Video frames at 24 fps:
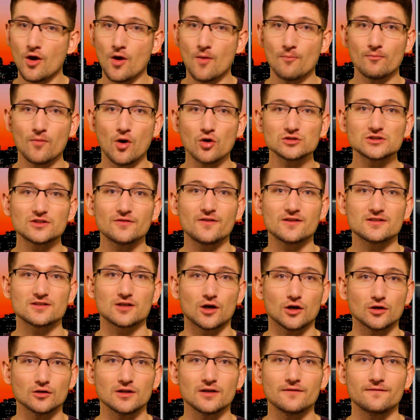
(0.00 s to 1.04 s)
Most of his
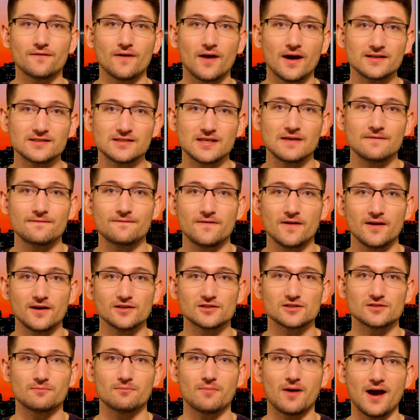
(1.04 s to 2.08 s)
early fights he
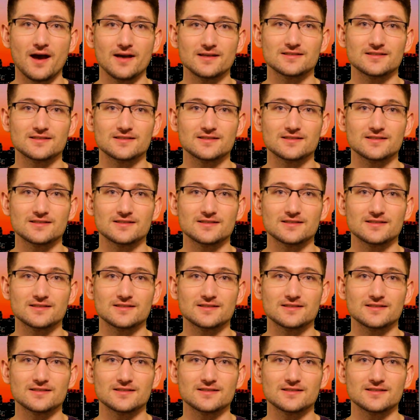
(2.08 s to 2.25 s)
finished by